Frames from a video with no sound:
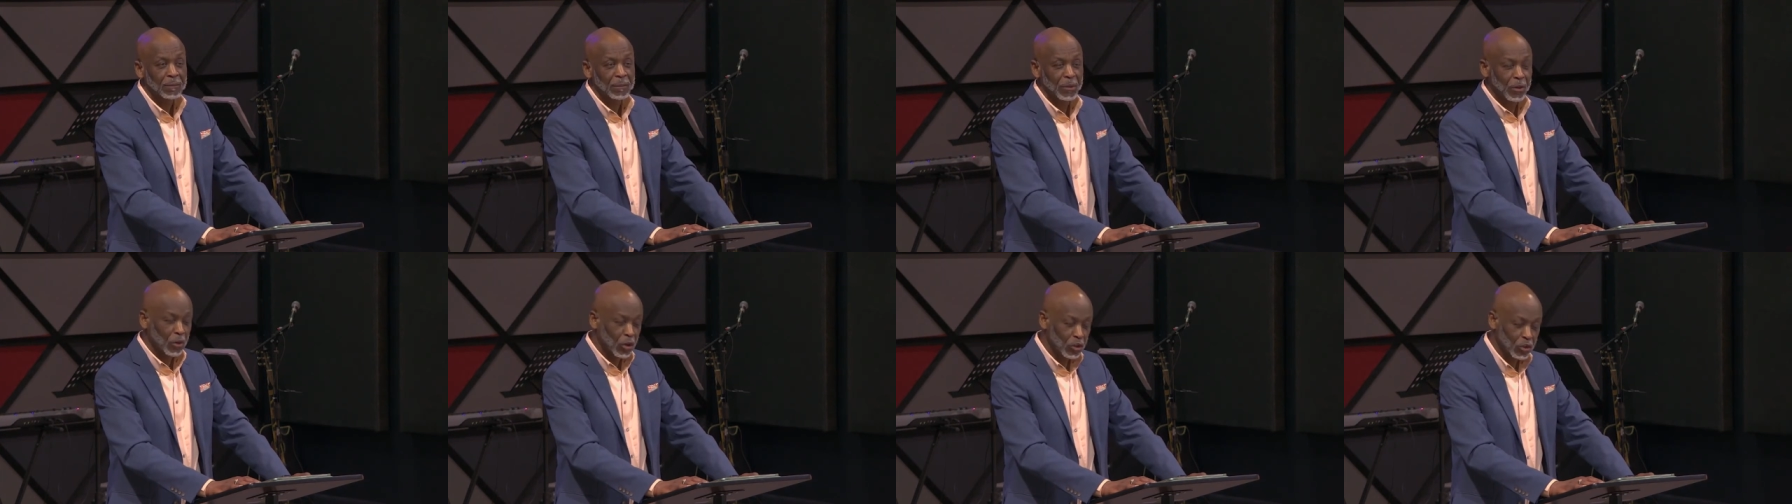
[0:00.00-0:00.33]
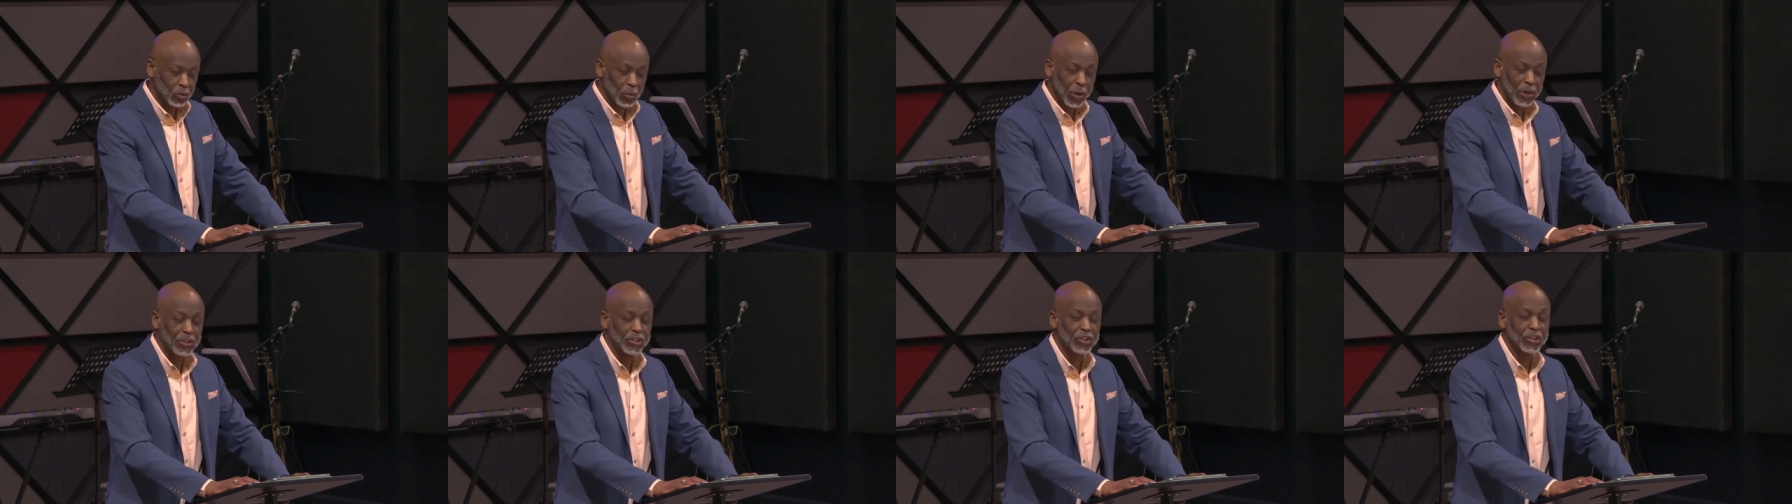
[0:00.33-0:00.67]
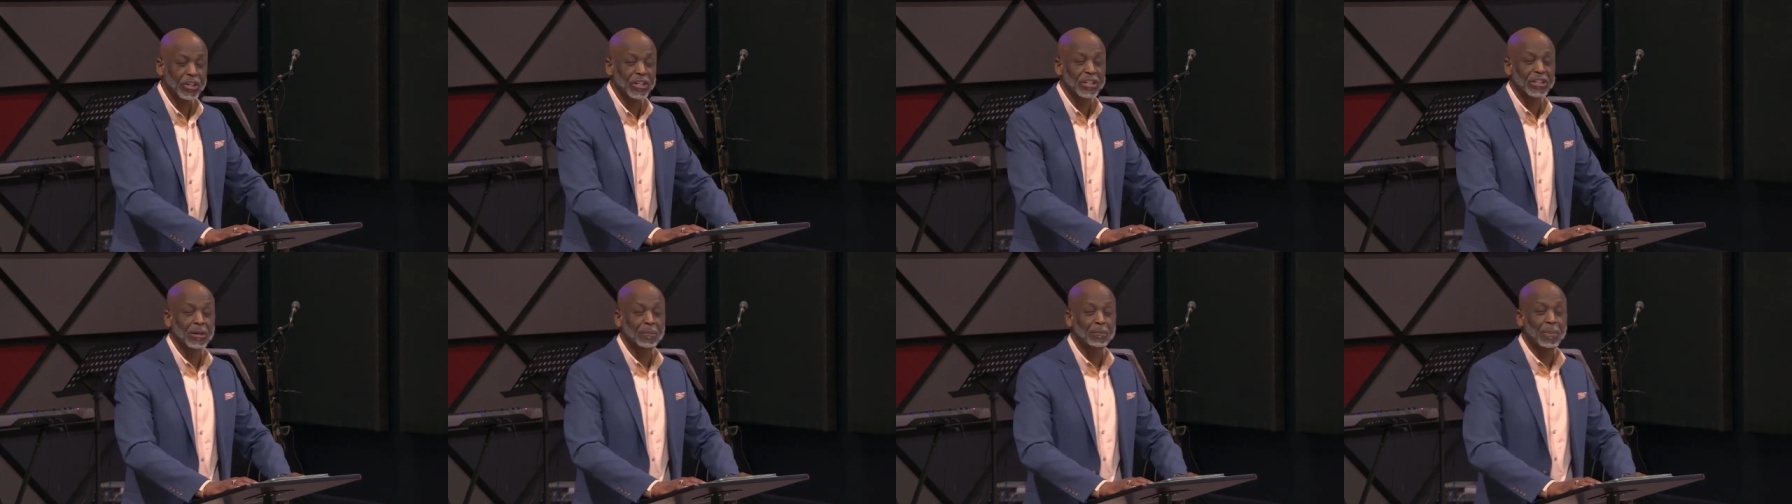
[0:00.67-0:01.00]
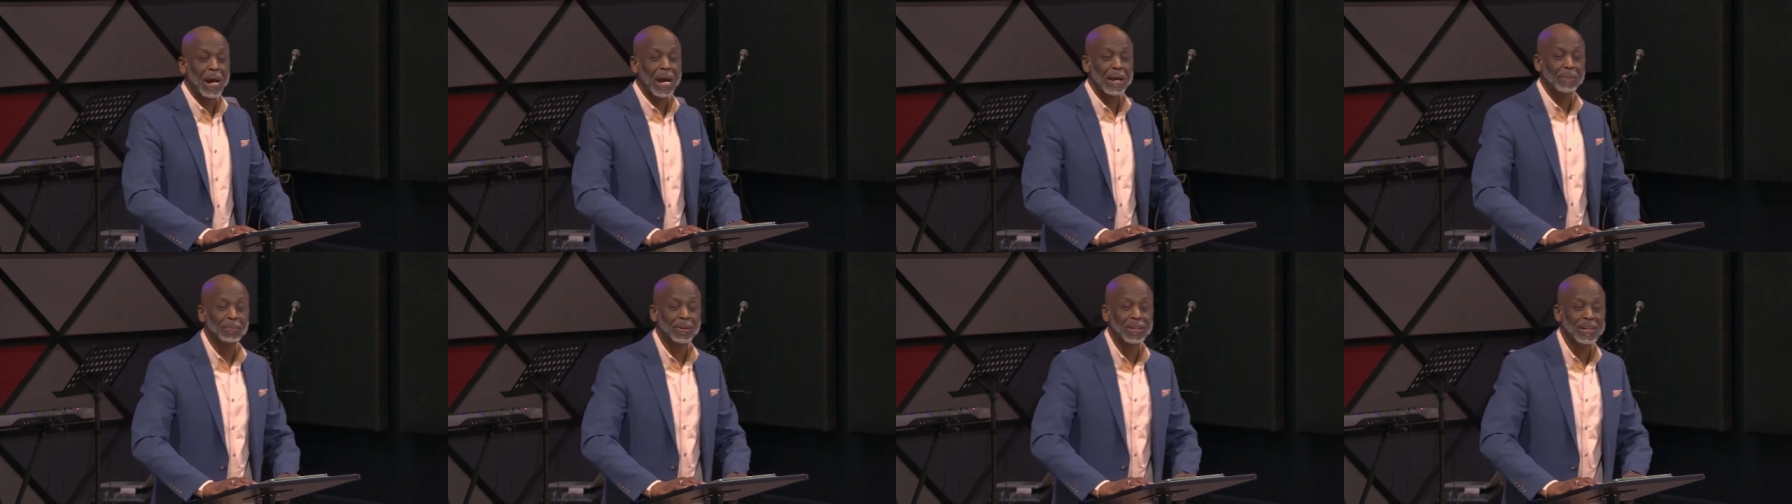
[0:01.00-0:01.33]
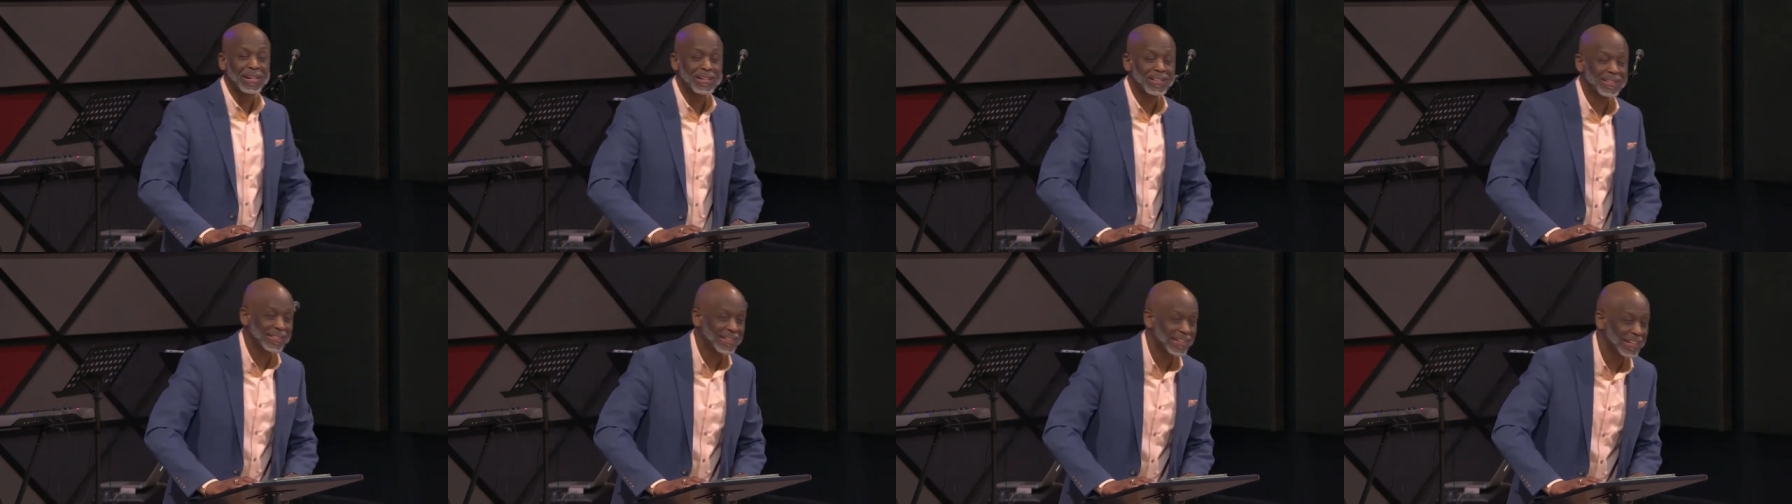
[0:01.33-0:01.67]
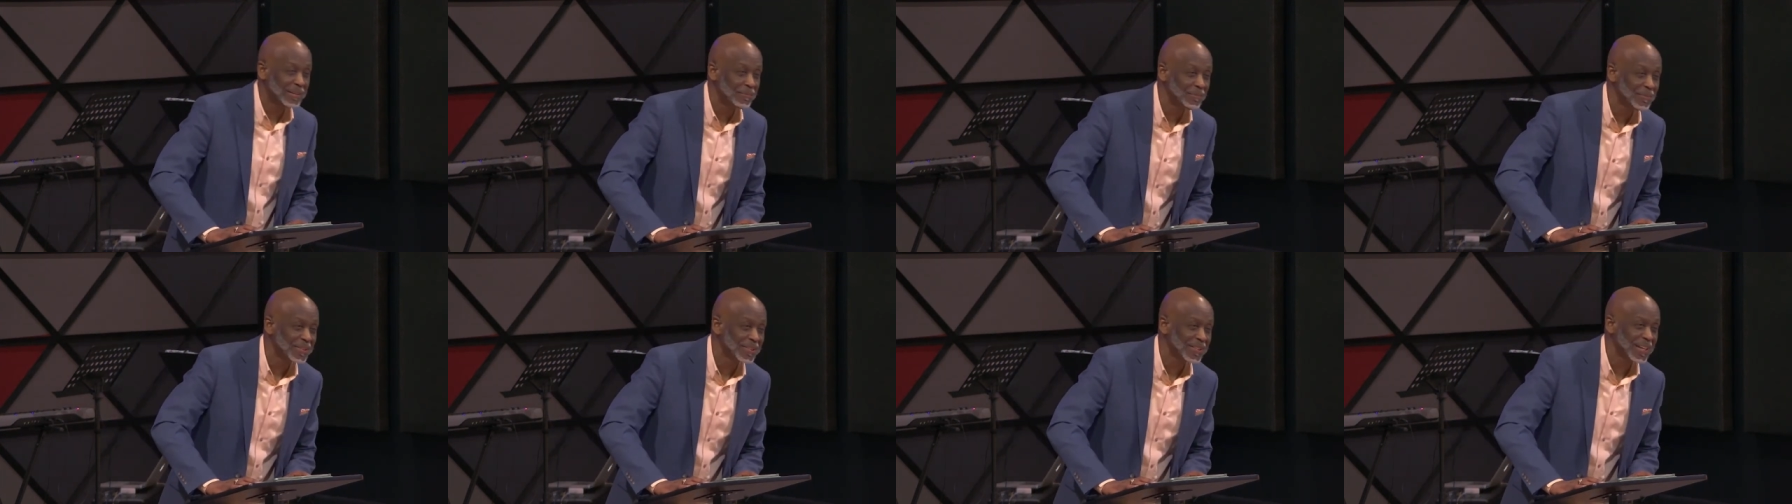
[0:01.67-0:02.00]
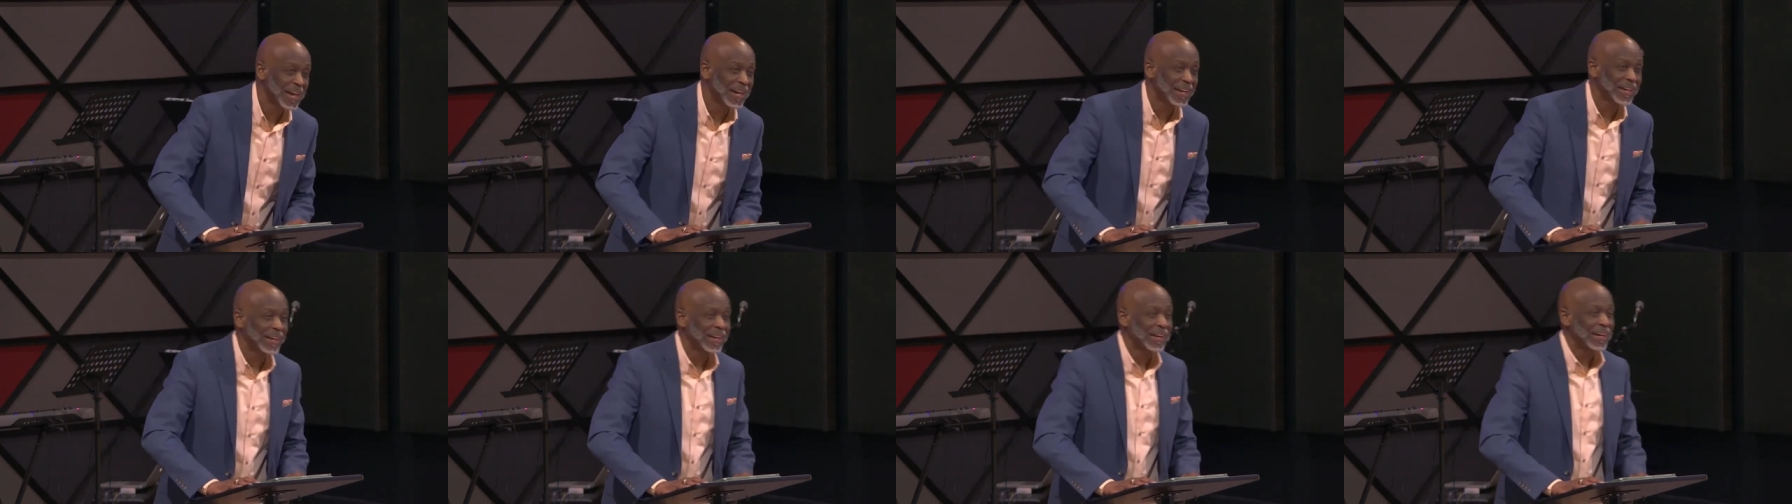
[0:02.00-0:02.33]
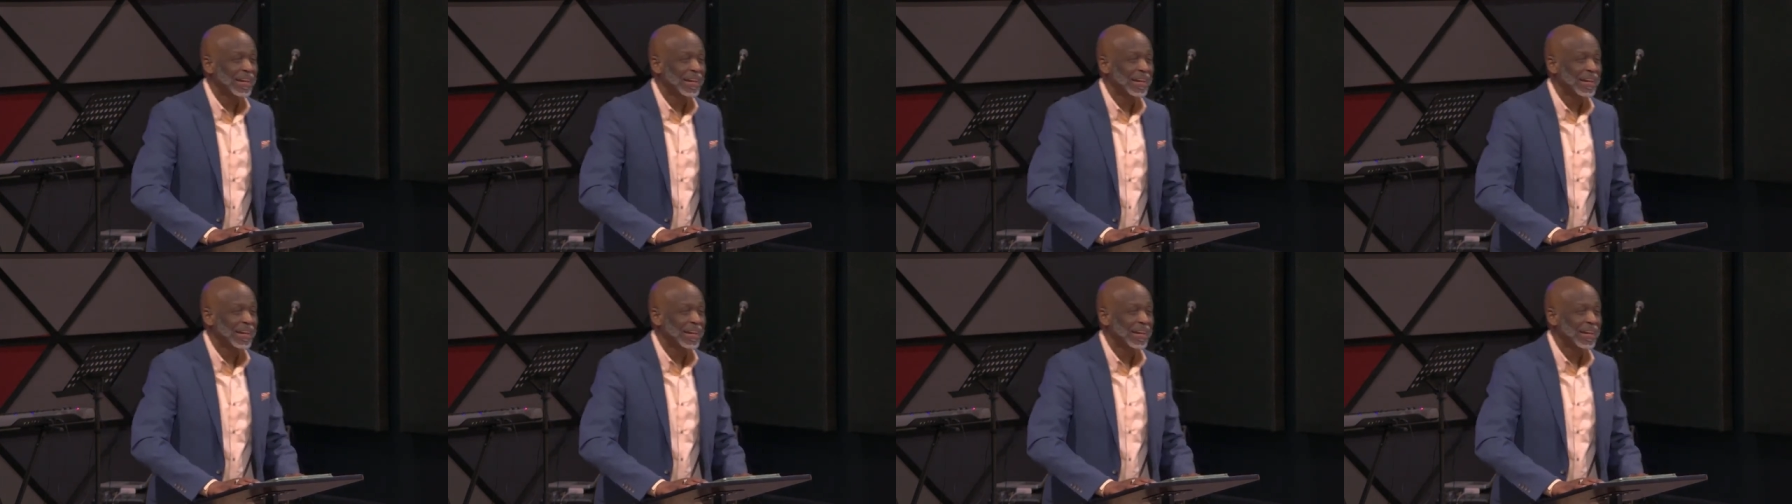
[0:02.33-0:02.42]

Because when you read the Bible, it seems like